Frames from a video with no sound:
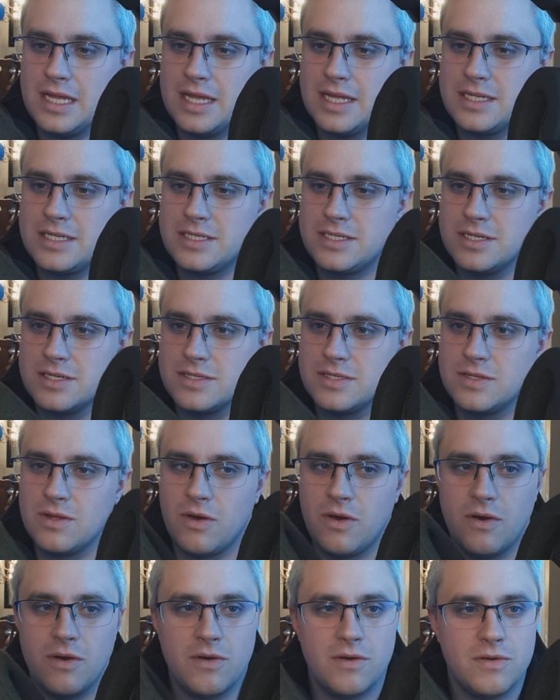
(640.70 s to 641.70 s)
It's just
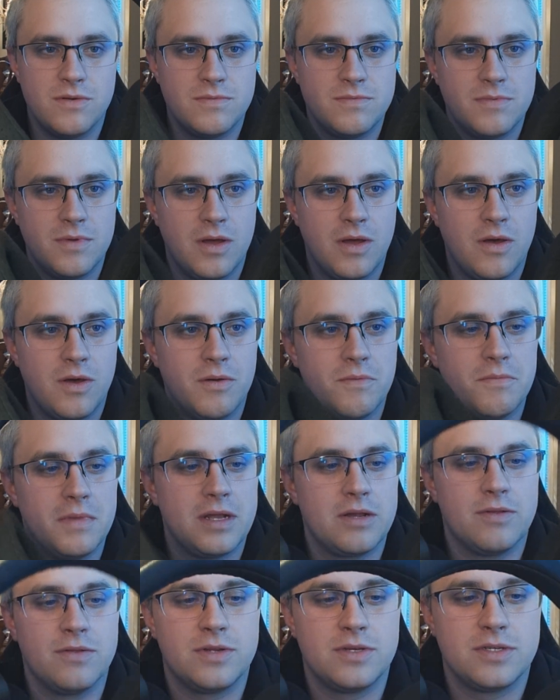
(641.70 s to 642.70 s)
all
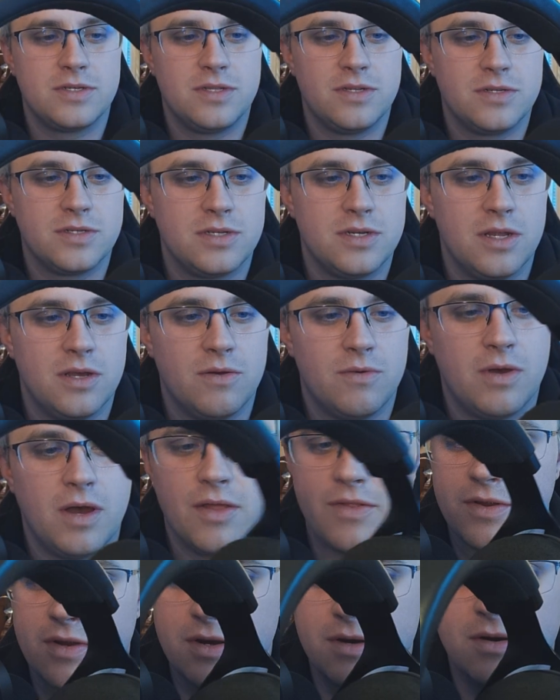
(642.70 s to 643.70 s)
metal. There's no
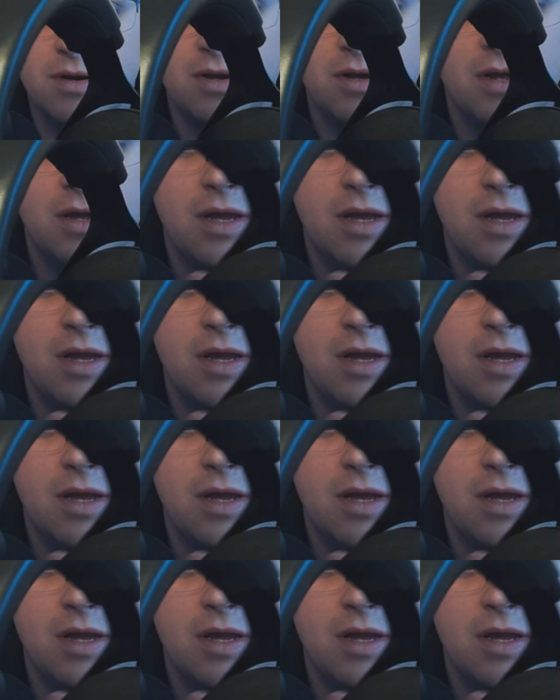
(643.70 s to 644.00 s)
other